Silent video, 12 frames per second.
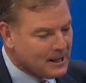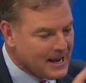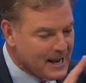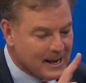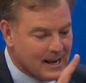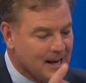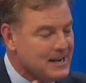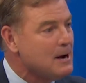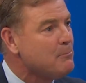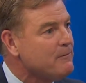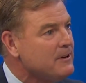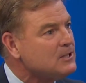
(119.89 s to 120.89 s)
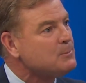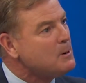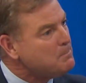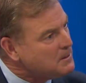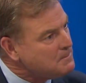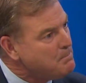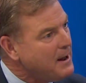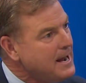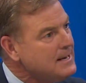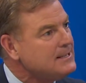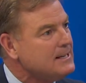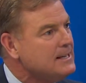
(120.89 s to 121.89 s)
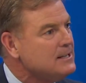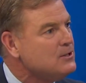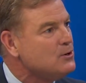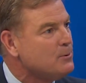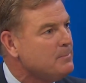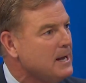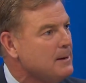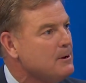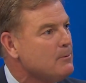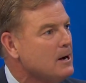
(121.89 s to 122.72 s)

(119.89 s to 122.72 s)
play a number of instruments, but bass is your baby,